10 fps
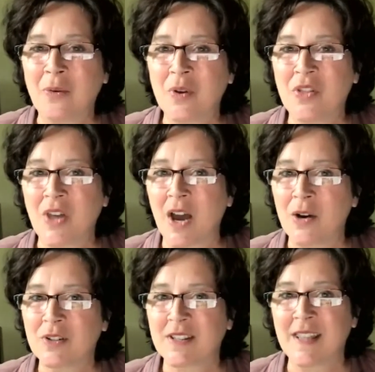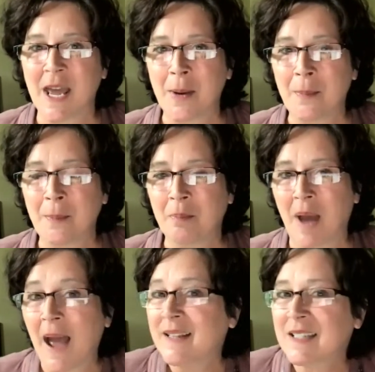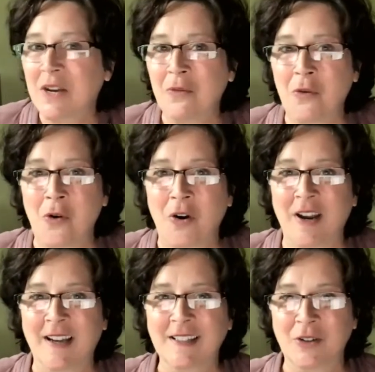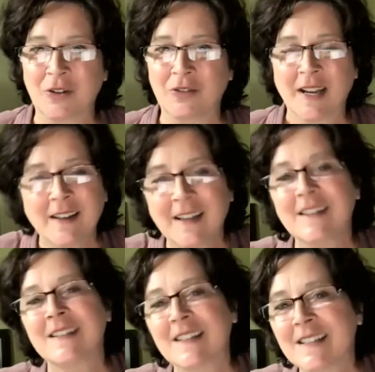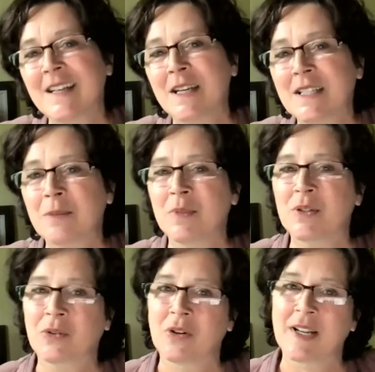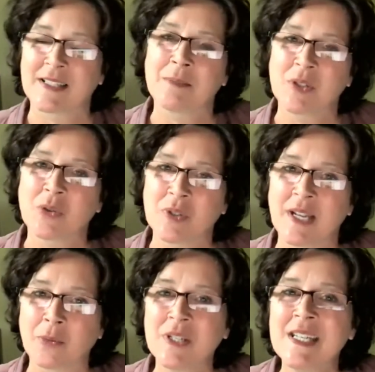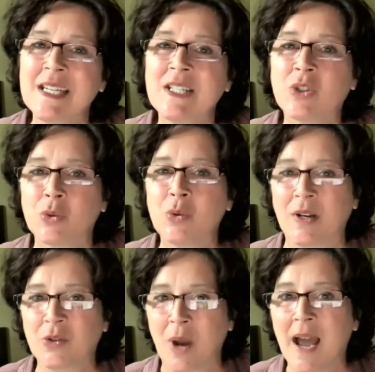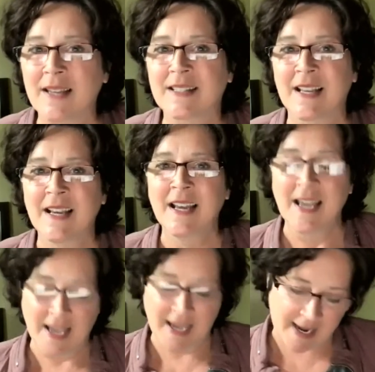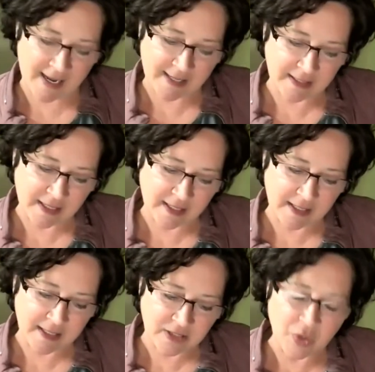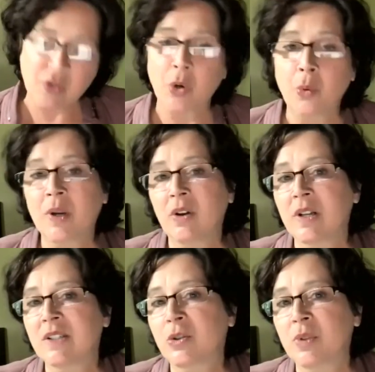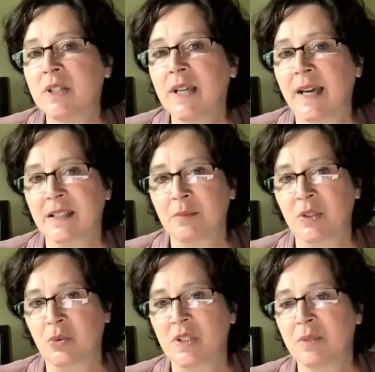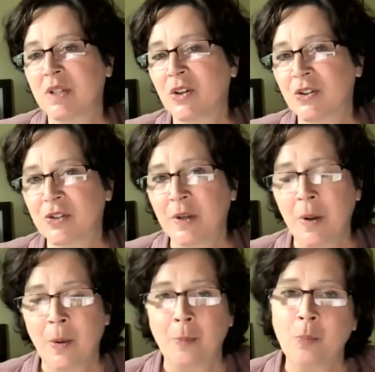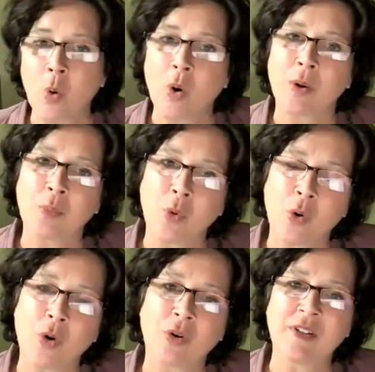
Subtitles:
without them asking for it. And this is an asymmetrical asymmetry that we need to address. And it's also regulatory asymmetries, because more and more